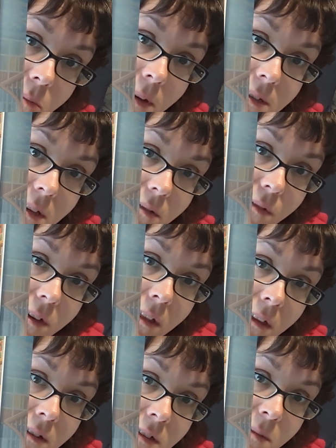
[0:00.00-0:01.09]
myself in
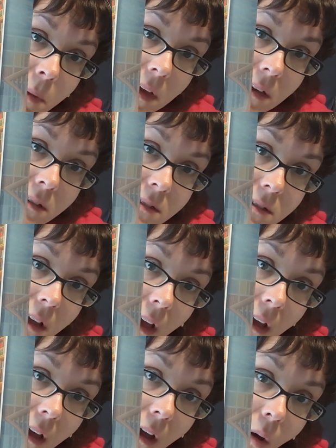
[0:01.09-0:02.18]
this space
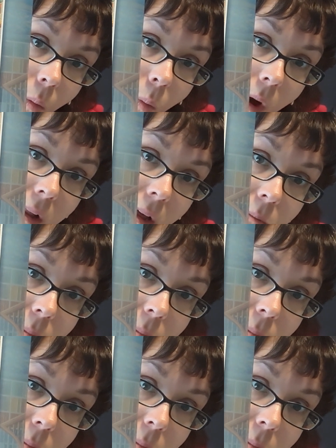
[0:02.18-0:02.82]
while I'm